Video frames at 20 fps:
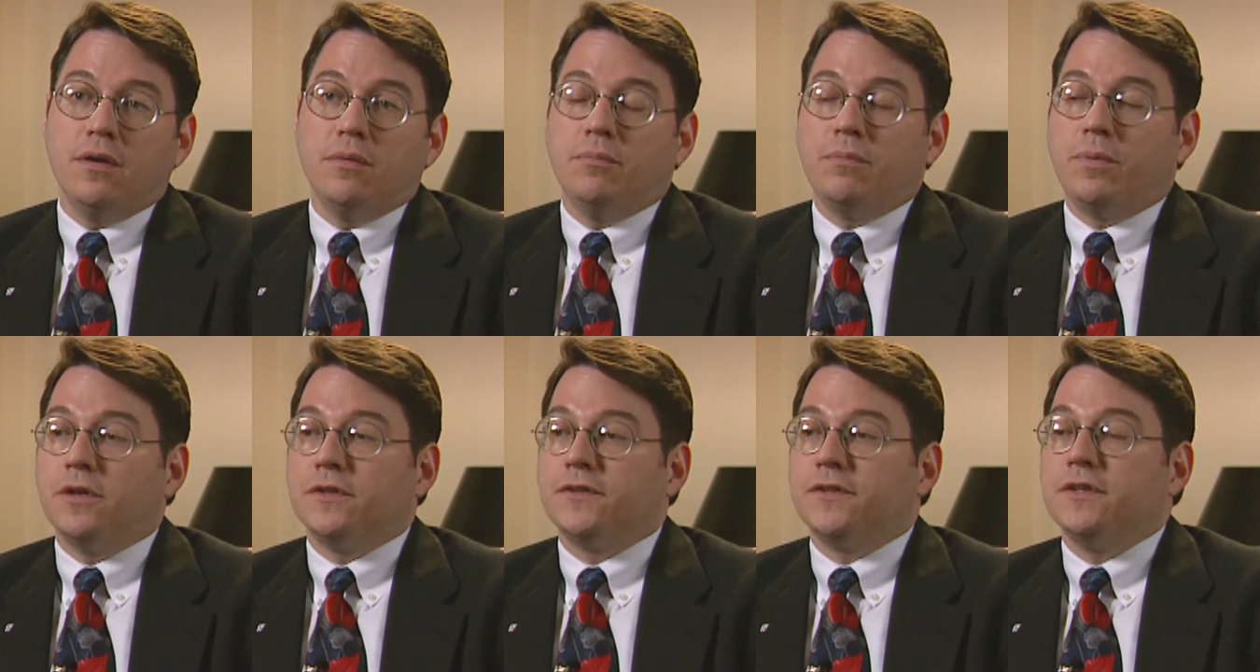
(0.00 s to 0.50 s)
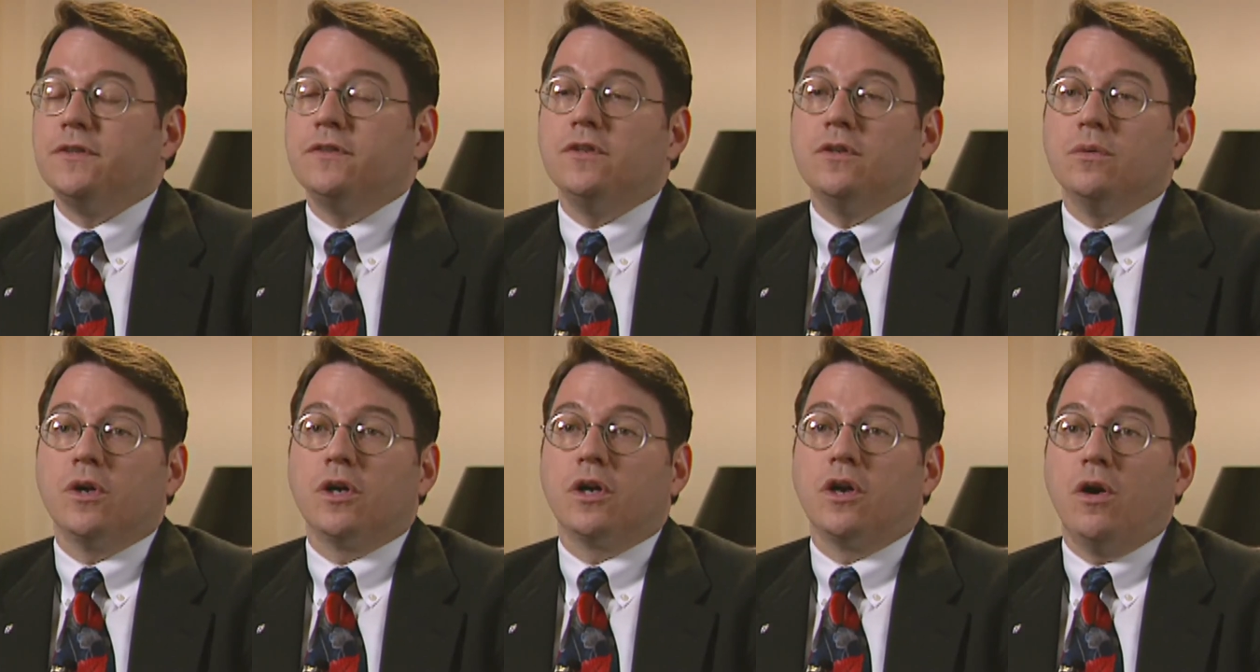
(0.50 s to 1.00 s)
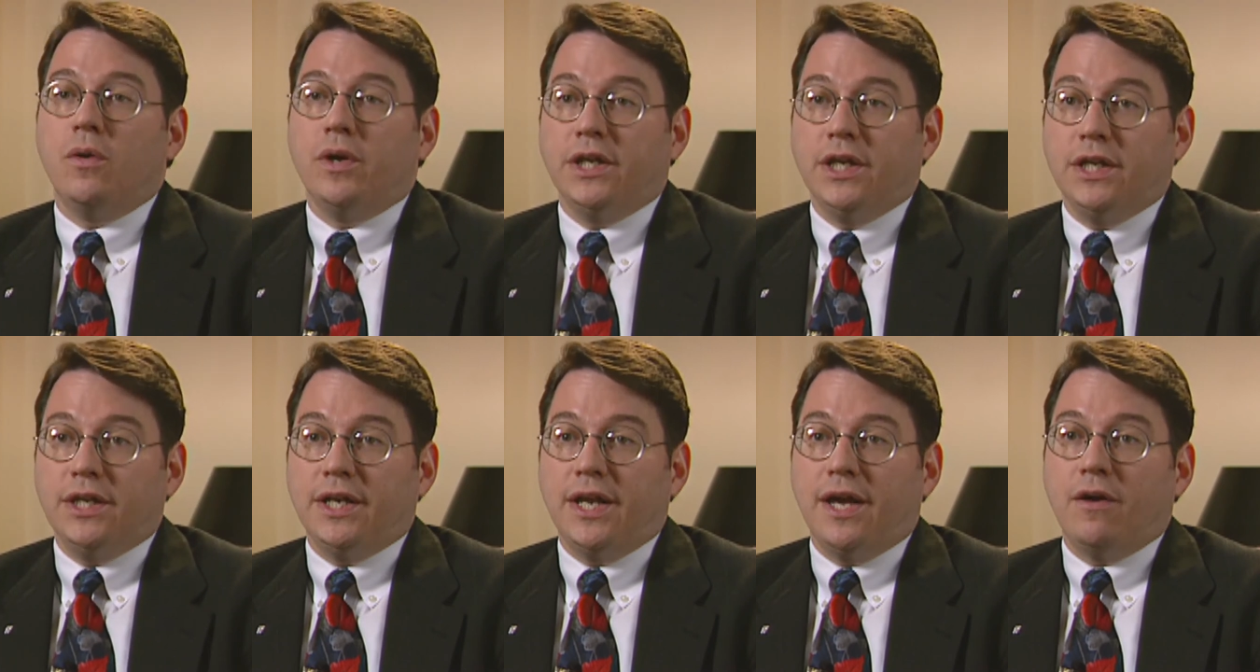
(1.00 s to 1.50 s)
persons who were going
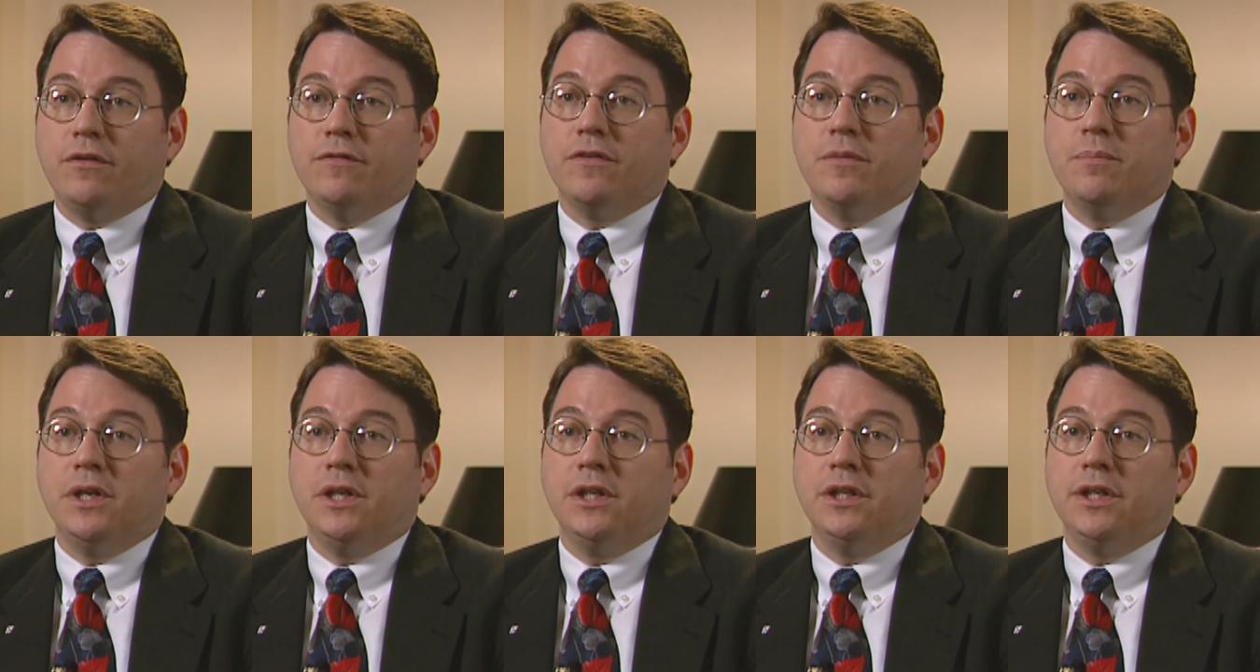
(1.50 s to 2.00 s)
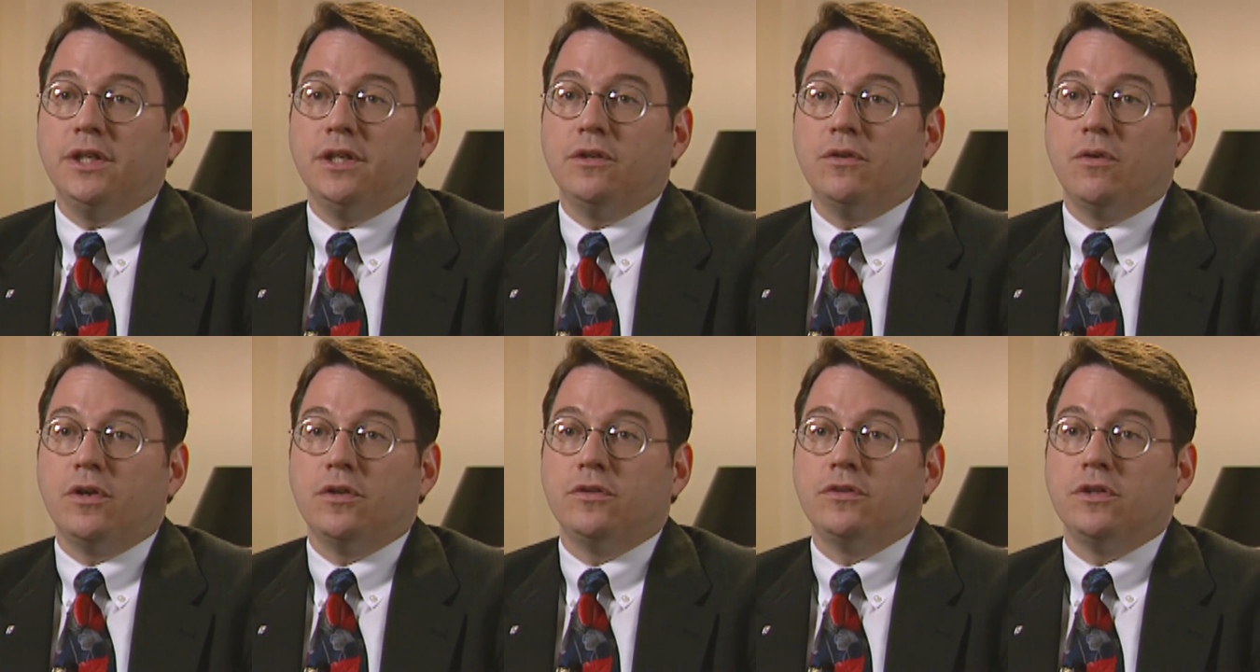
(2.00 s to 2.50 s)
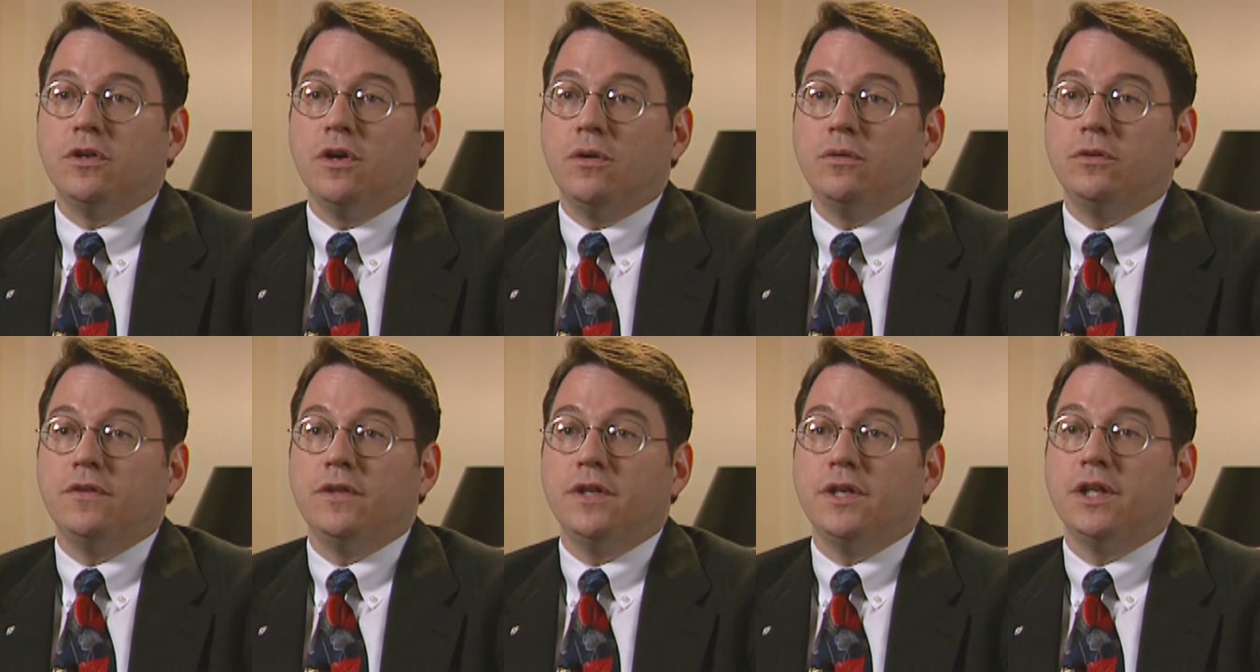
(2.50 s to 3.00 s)
in and out of the building in order to go
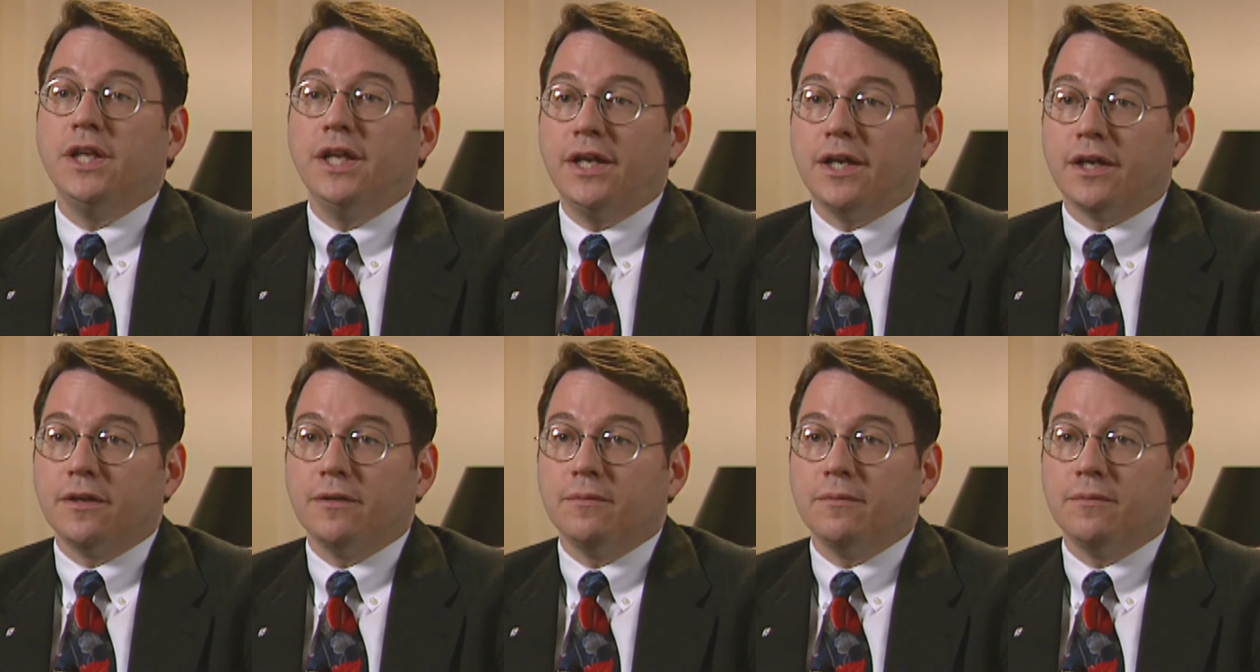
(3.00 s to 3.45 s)
to the clinic.